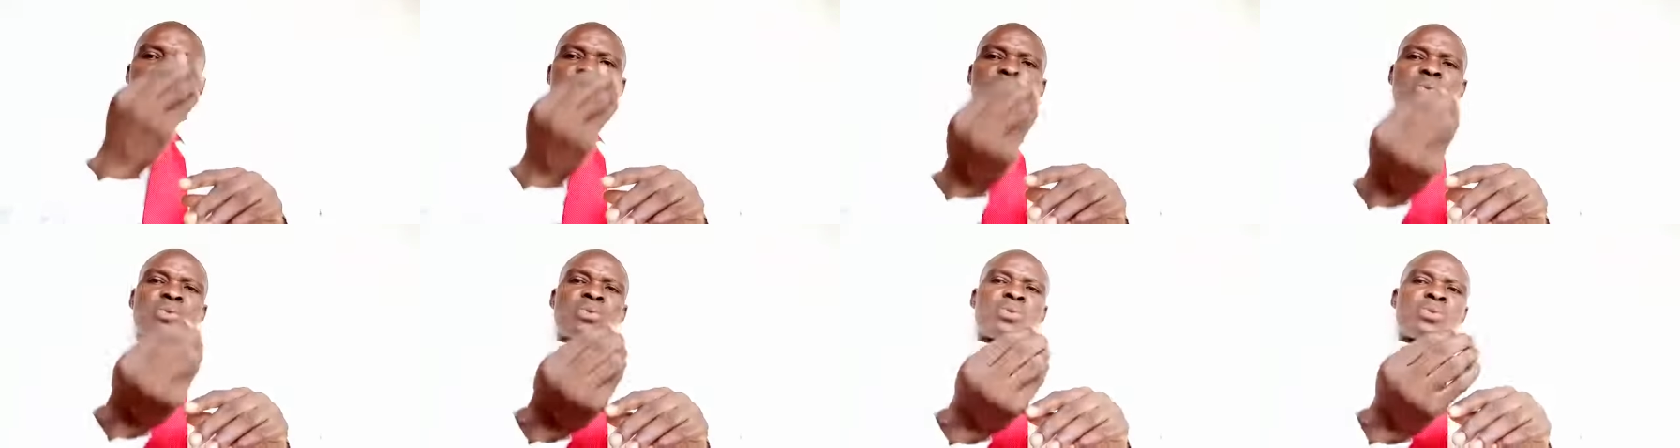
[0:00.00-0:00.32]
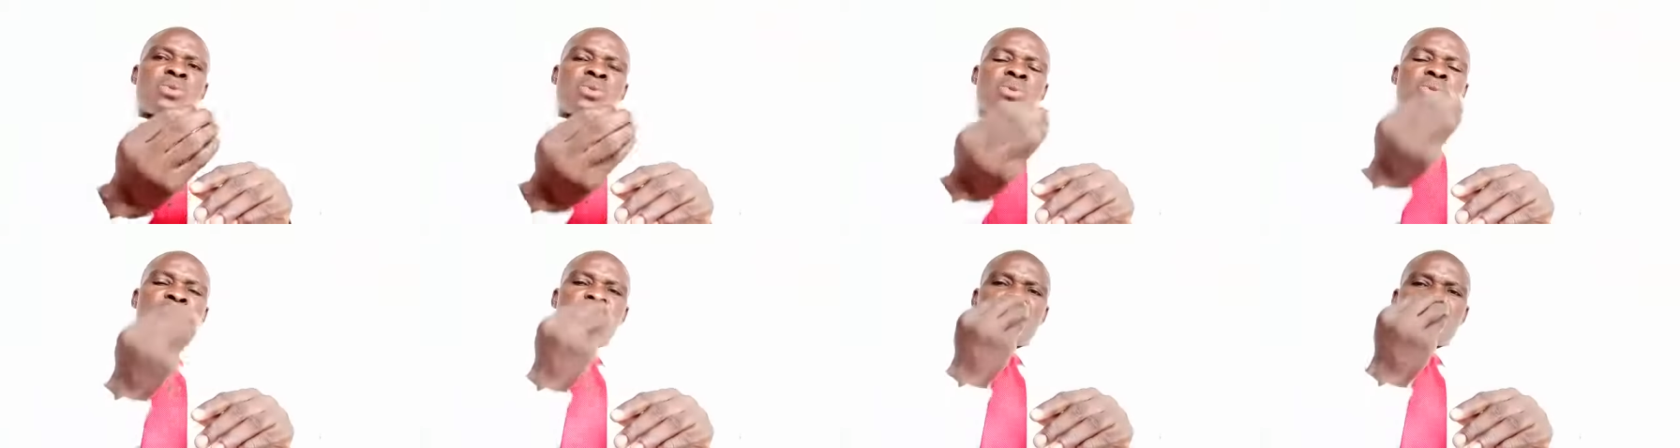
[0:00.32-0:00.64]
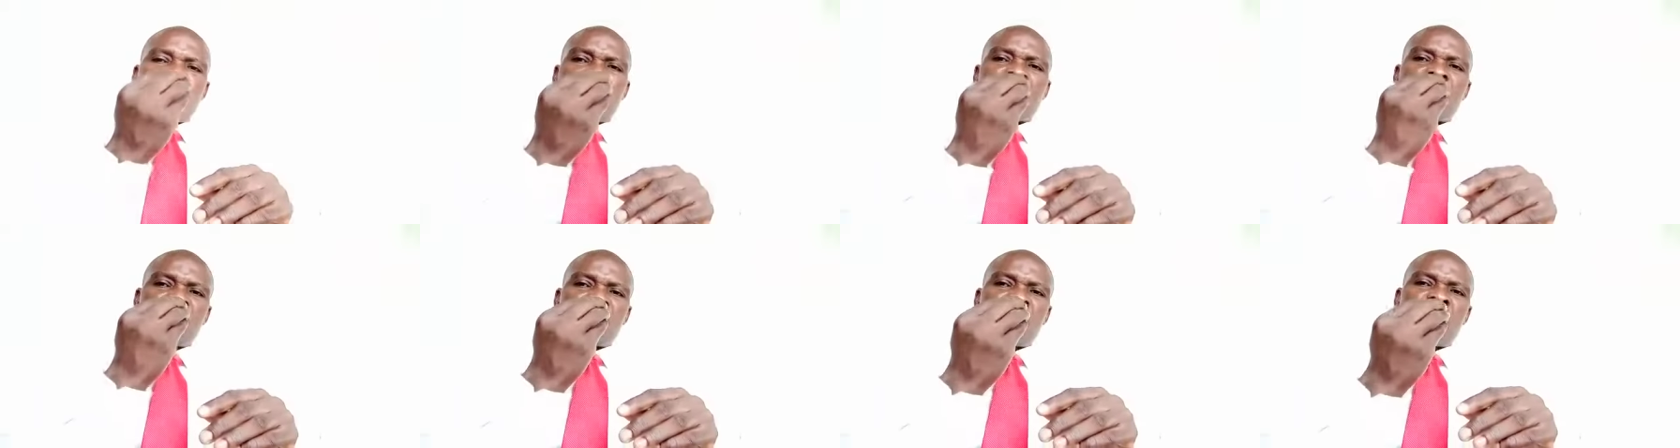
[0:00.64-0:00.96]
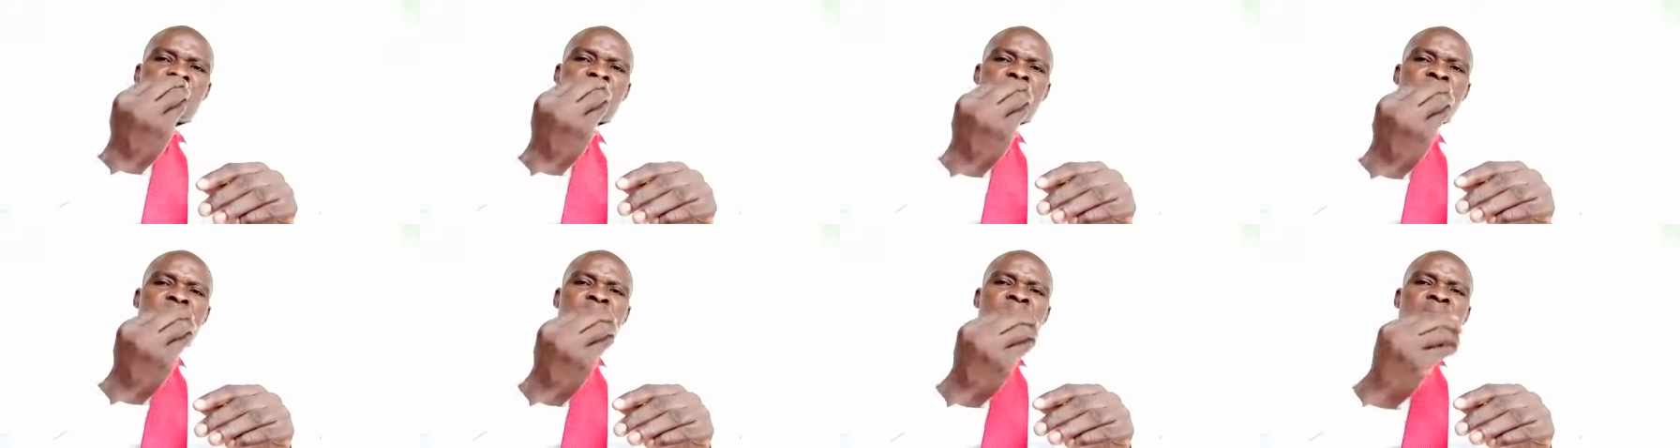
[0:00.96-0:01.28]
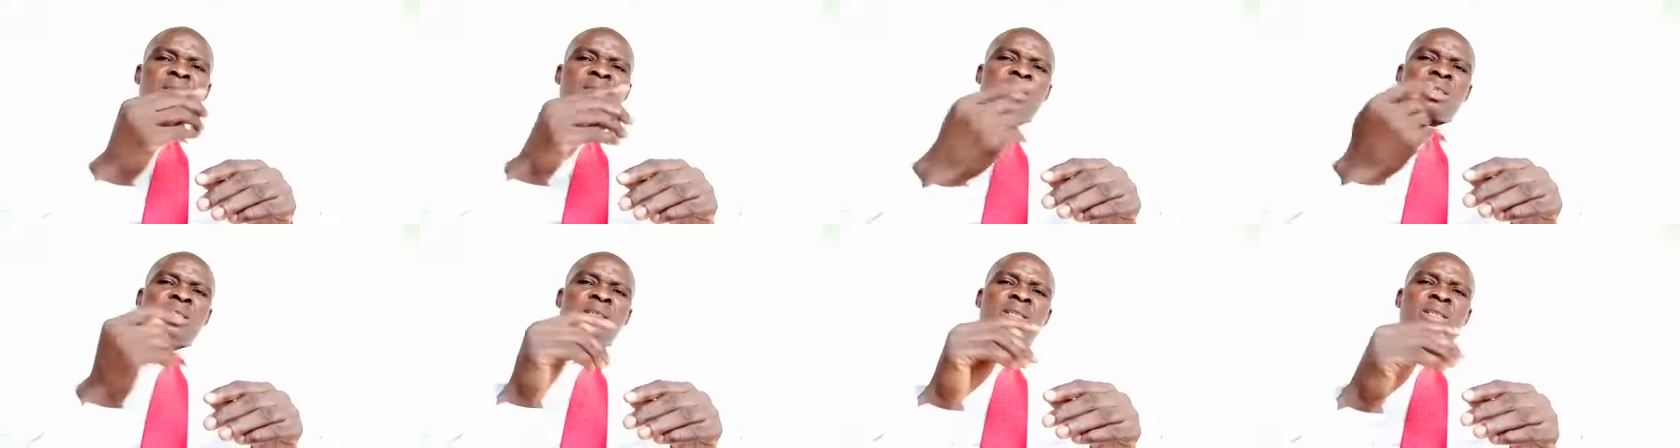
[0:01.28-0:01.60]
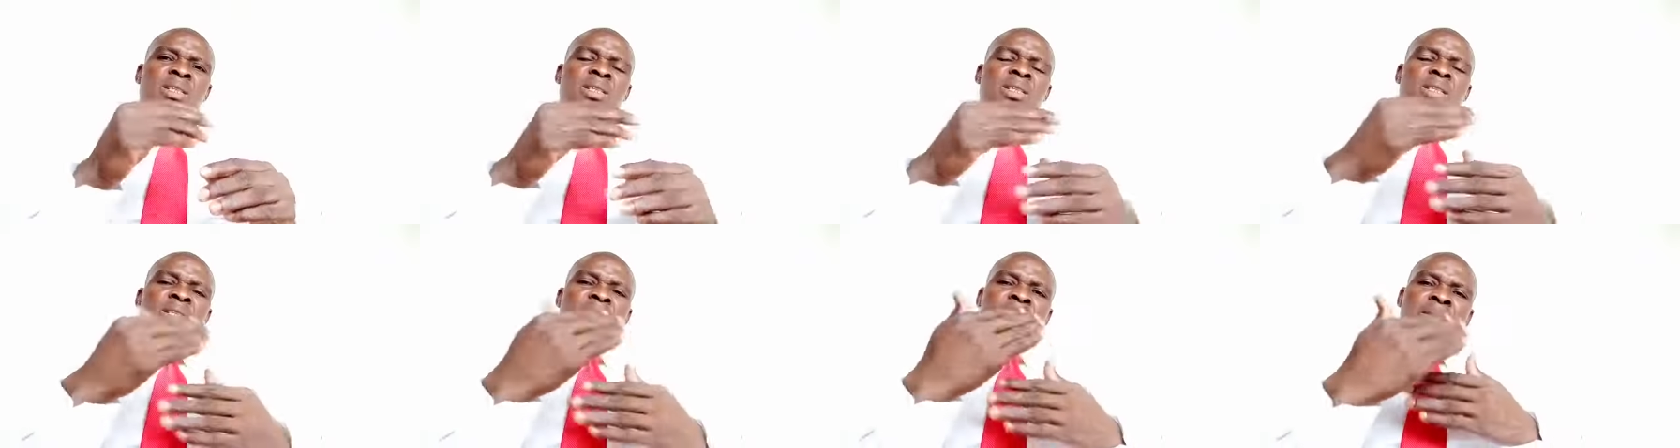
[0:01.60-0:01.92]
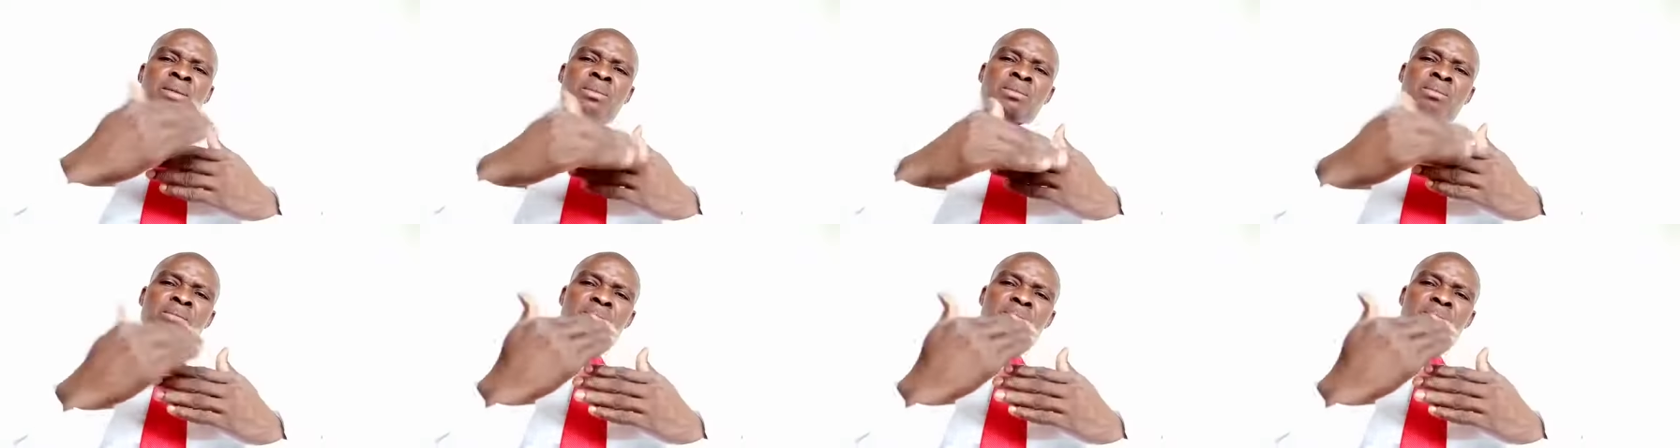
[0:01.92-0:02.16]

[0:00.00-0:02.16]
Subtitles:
Bread is baked every day,